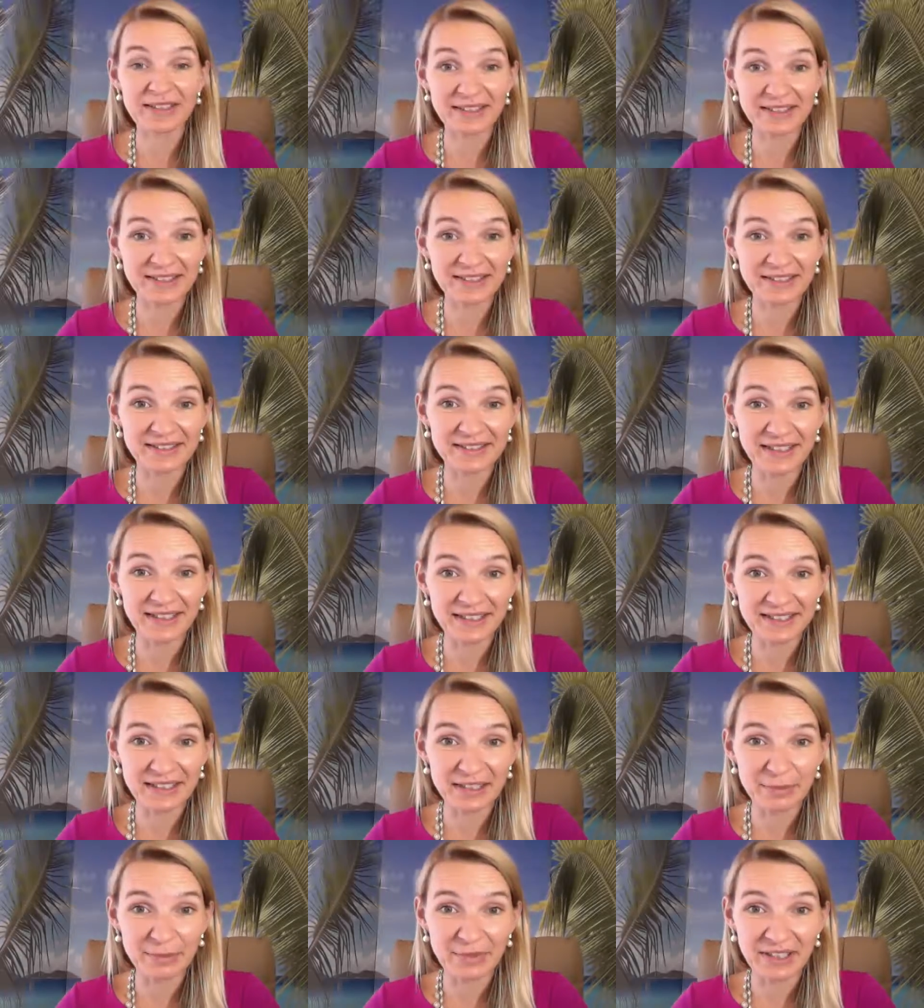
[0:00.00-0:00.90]
it's a
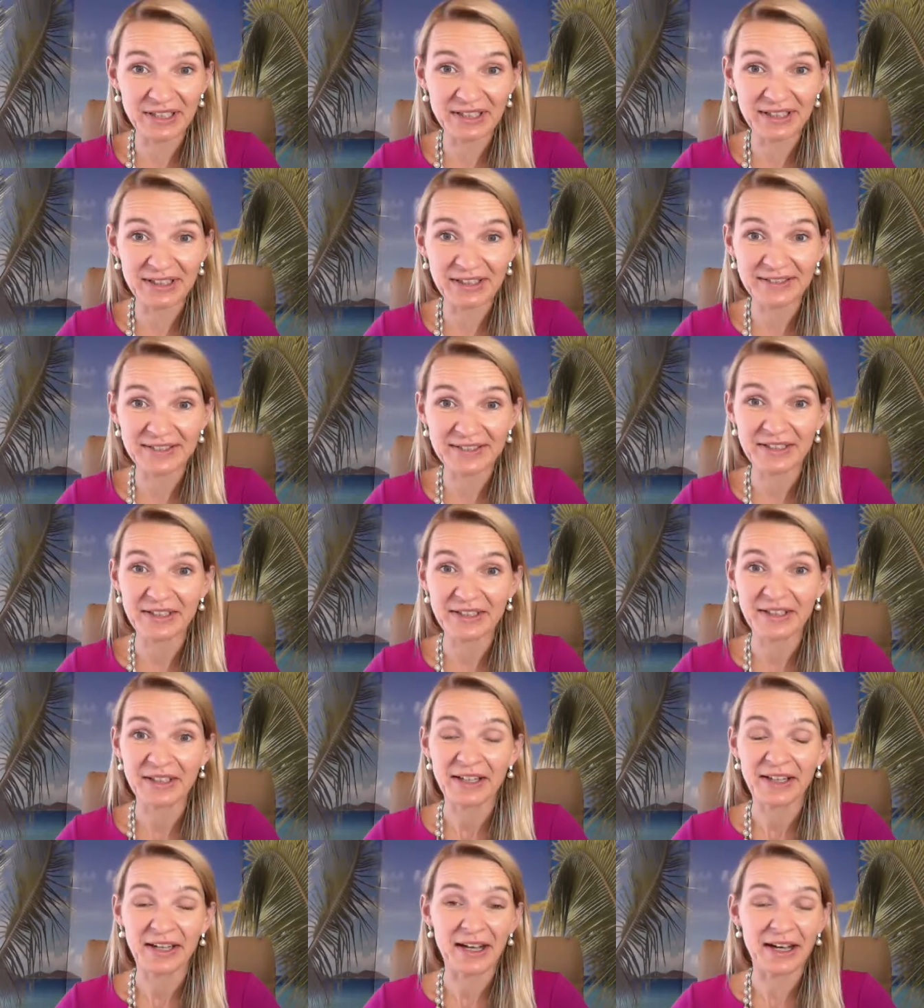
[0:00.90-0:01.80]
sixty-minute
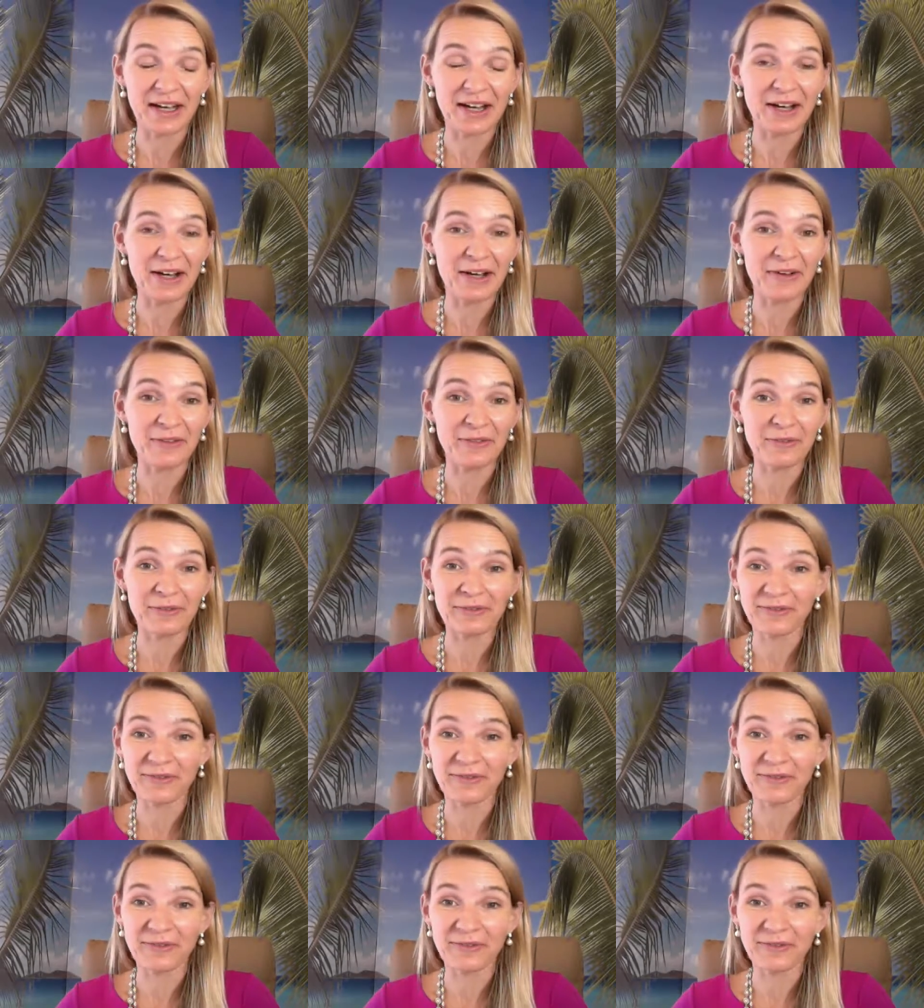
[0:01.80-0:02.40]
uh,